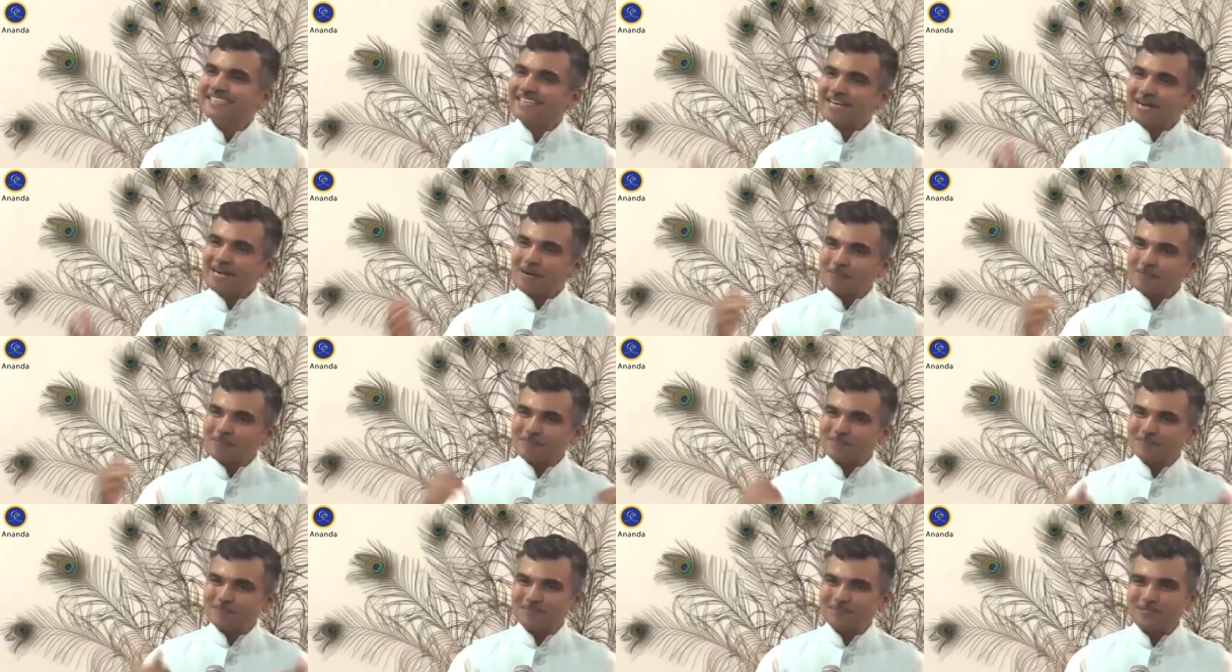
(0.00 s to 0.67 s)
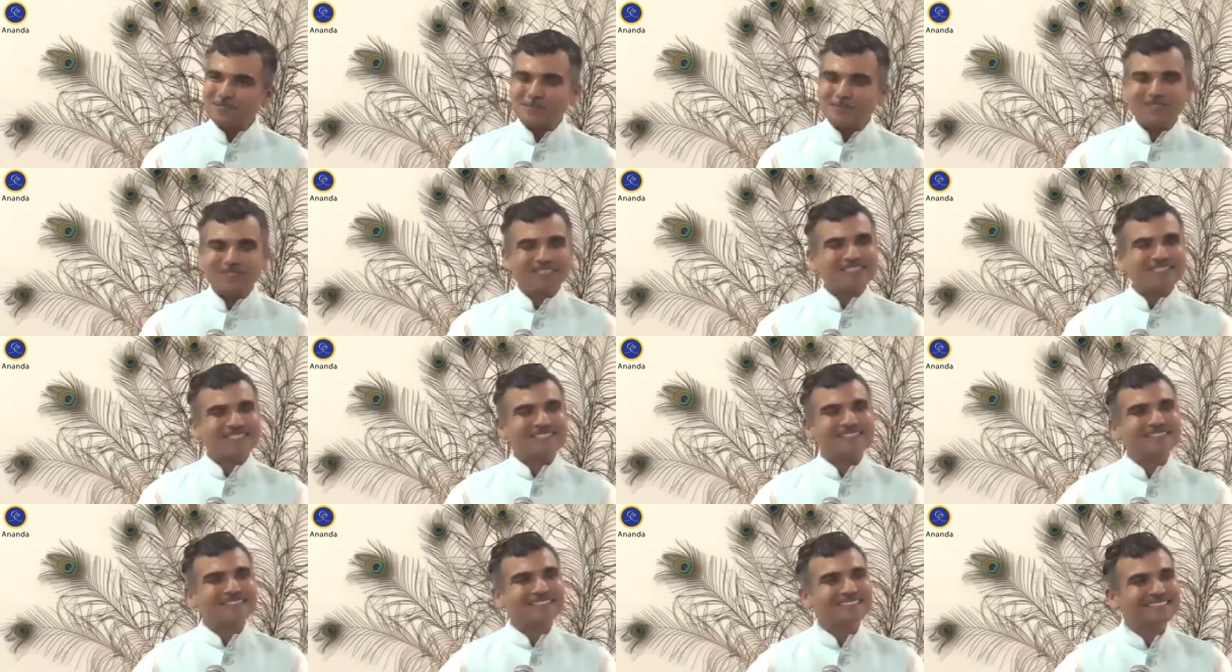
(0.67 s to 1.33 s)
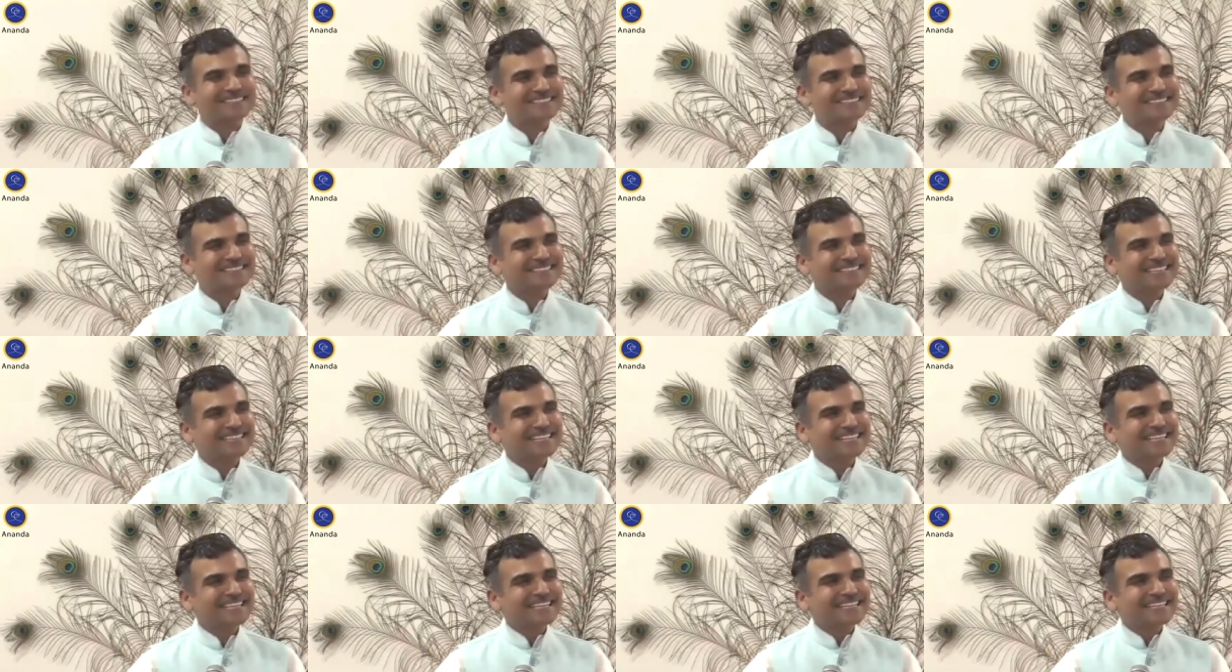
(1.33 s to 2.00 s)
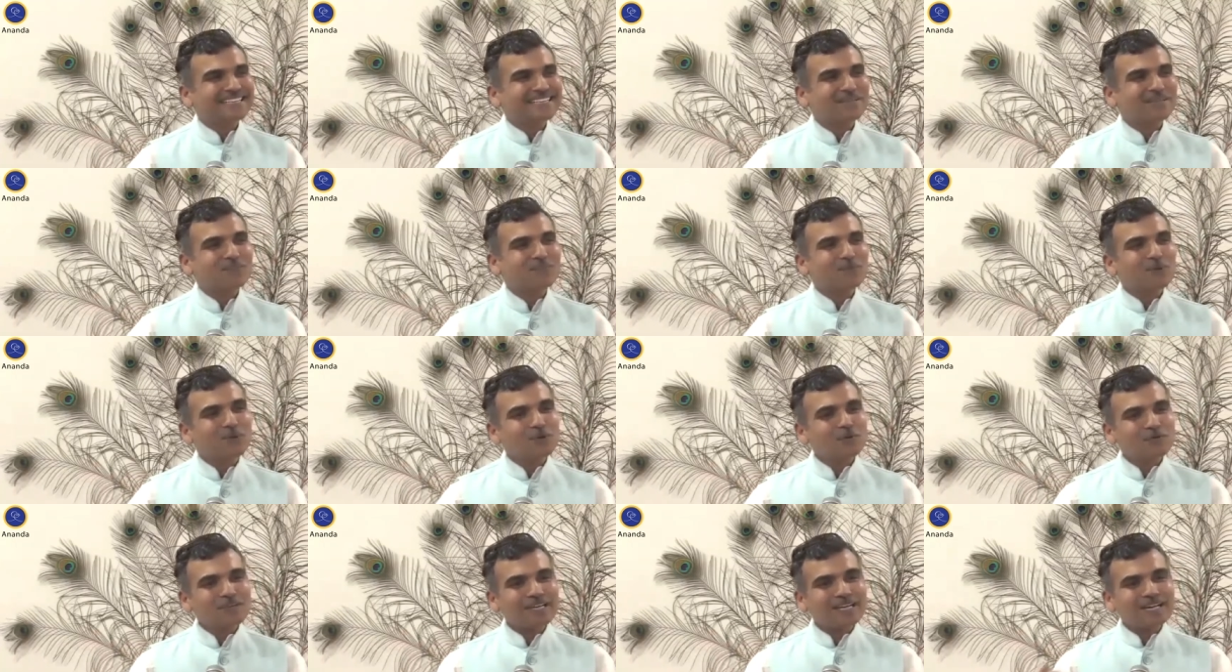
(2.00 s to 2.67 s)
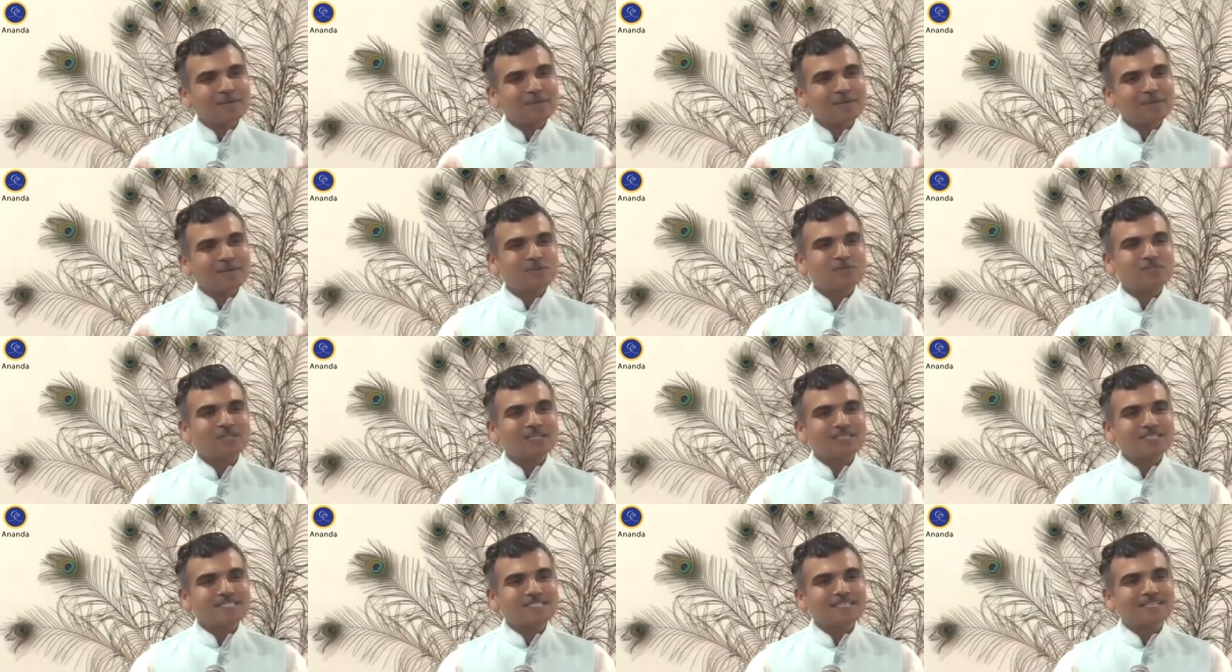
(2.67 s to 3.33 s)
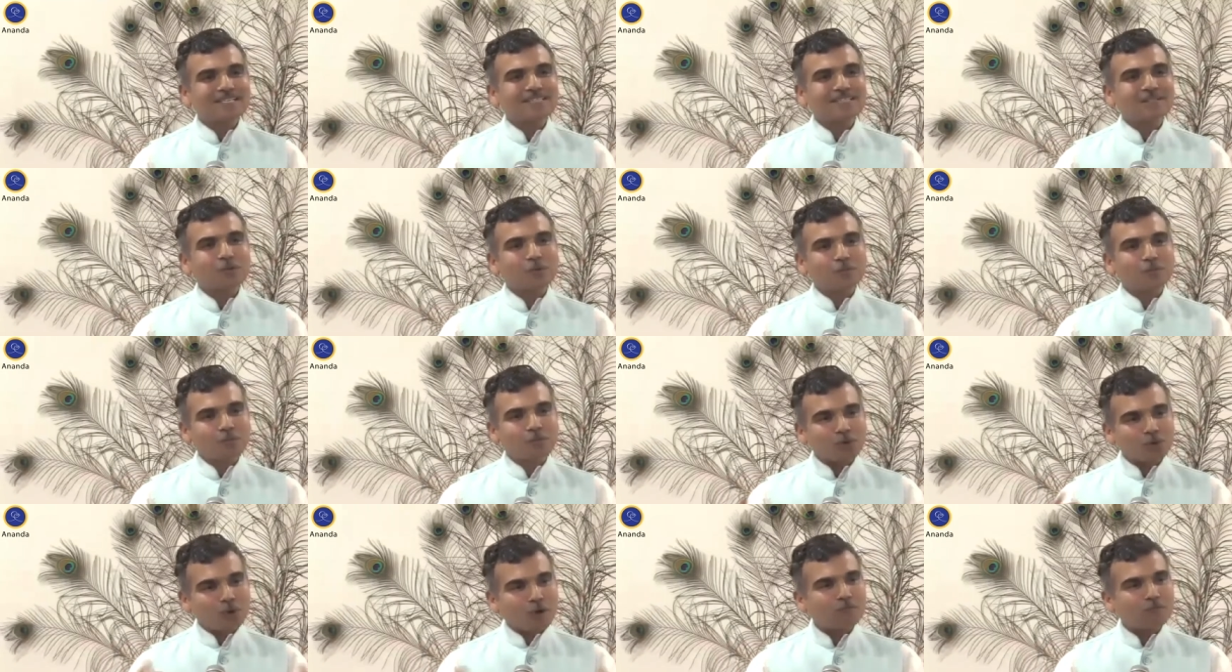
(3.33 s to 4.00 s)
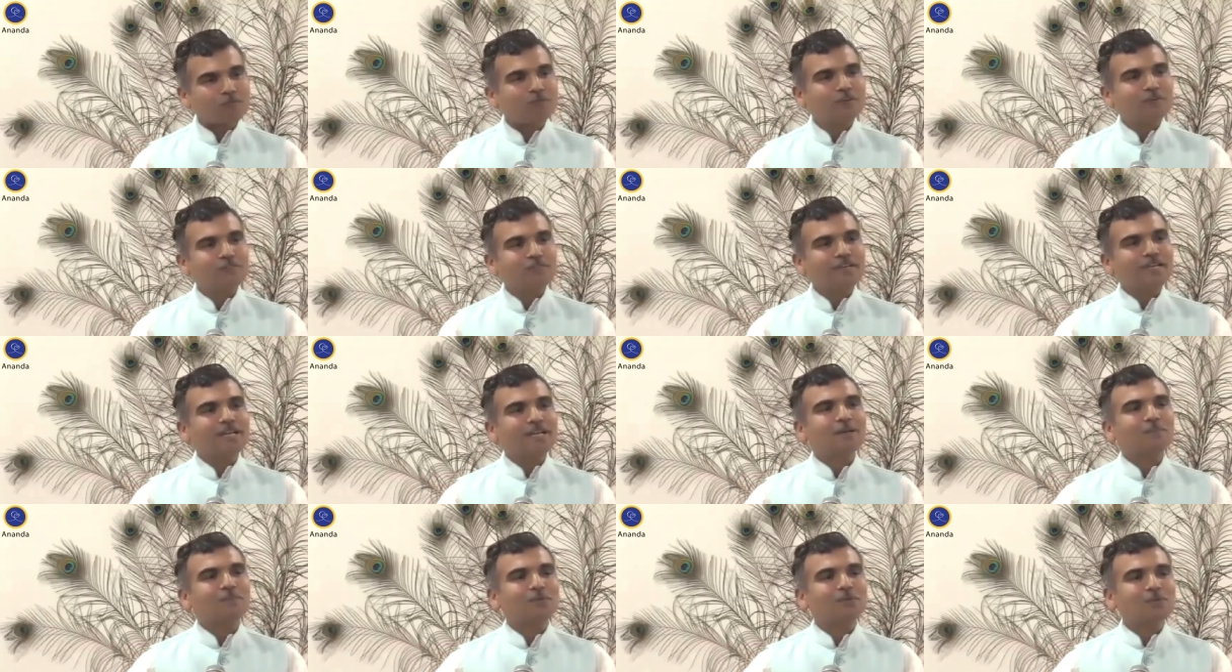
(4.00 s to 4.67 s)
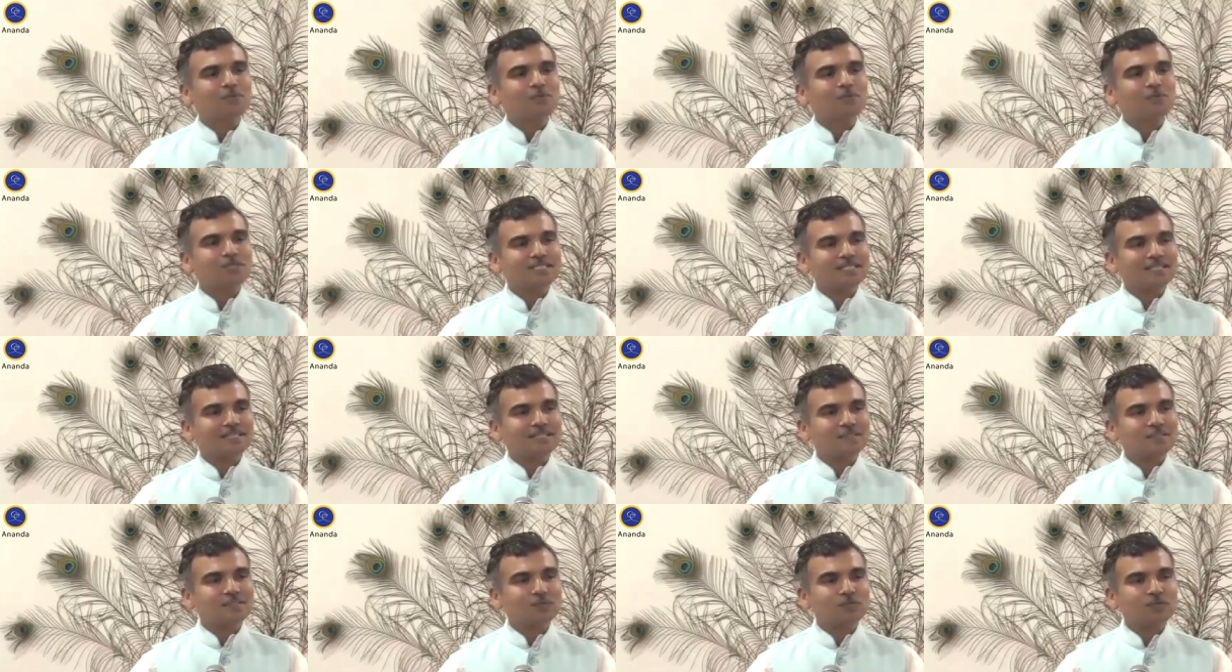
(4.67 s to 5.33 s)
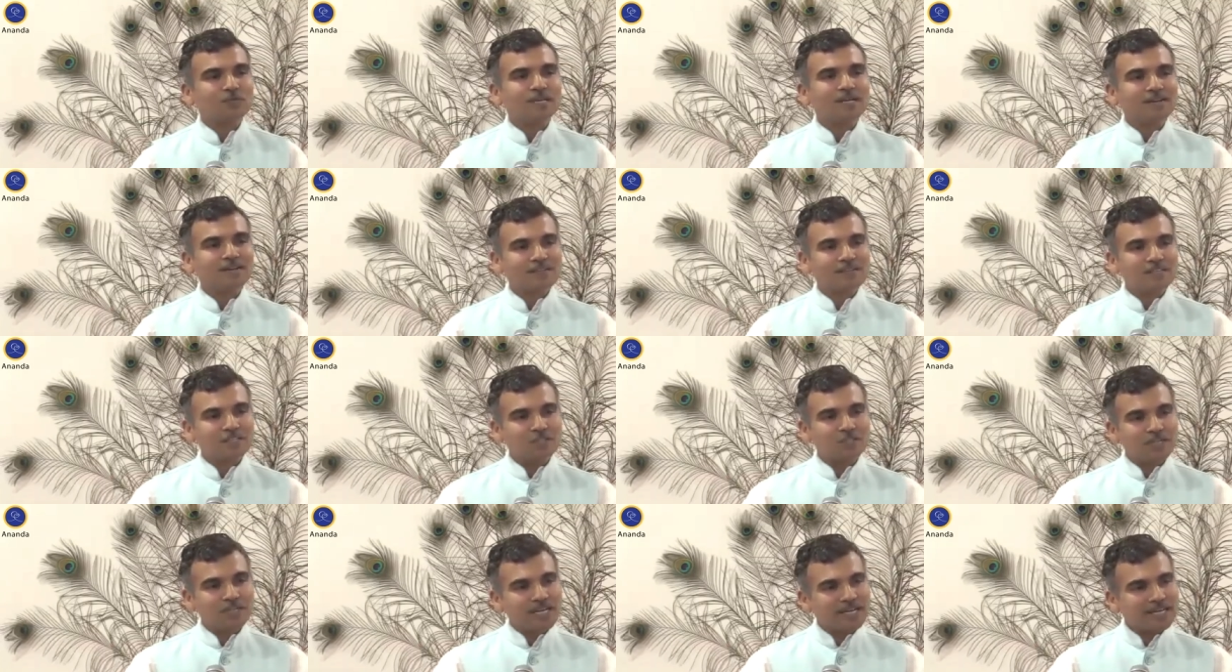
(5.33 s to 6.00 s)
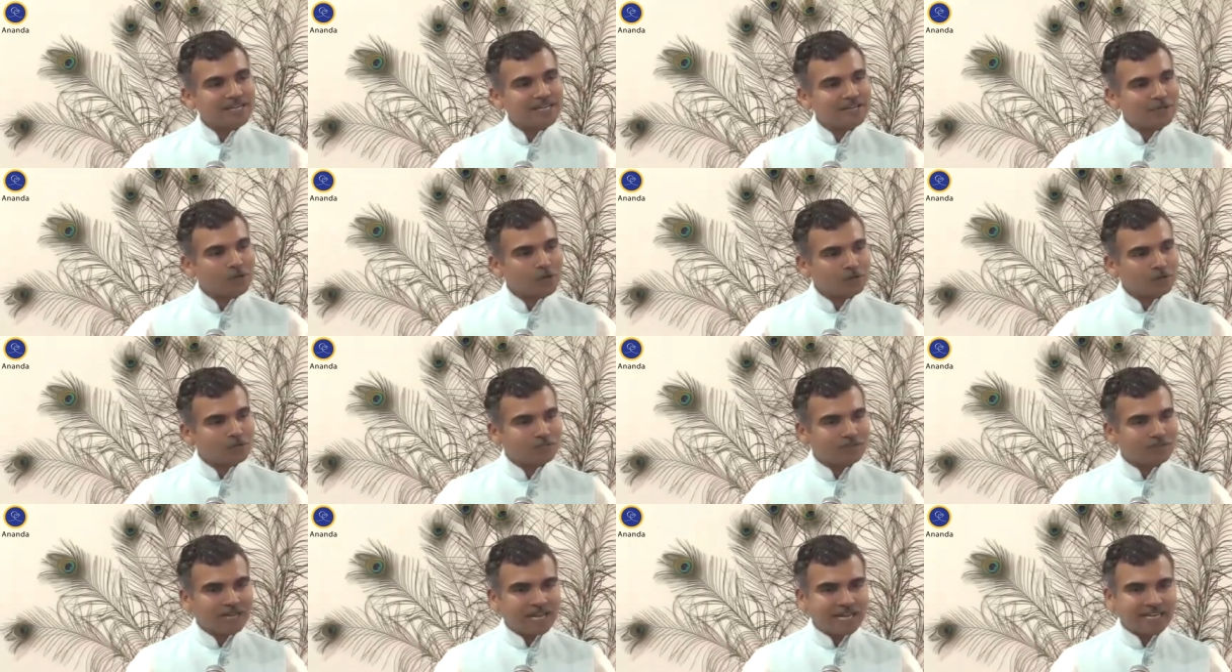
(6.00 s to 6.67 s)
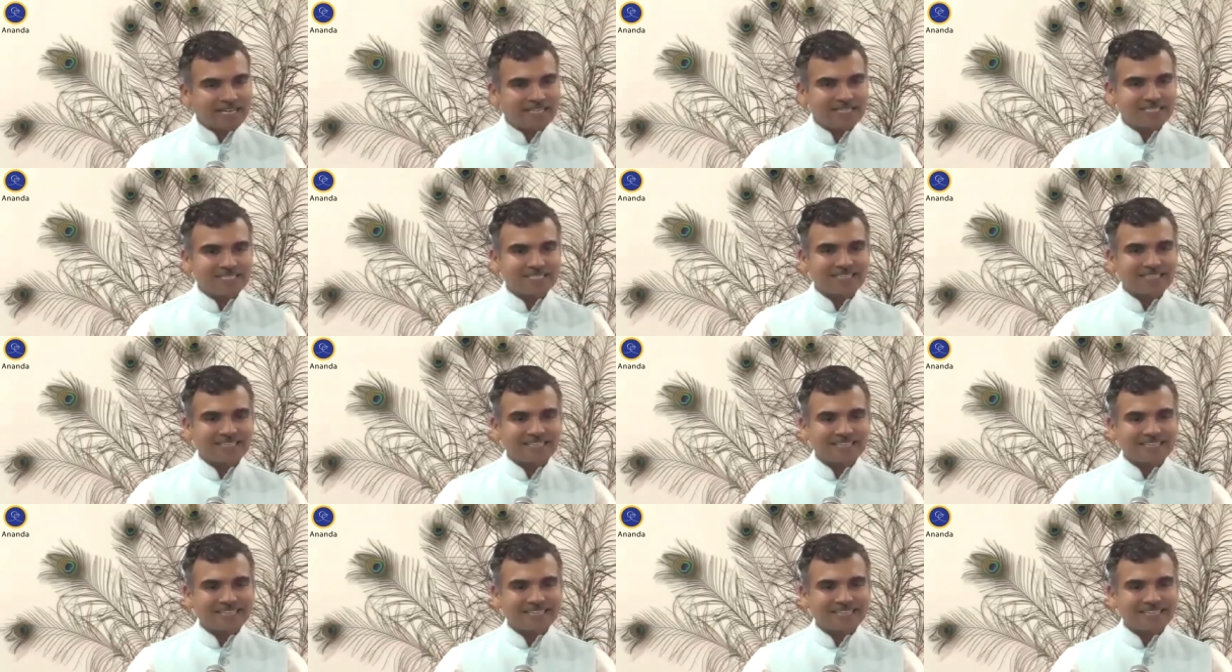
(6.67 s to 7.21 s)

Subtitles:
Come to satsang. The more we come to satsang, the more often we come to satsangs, we are sharing a lot of light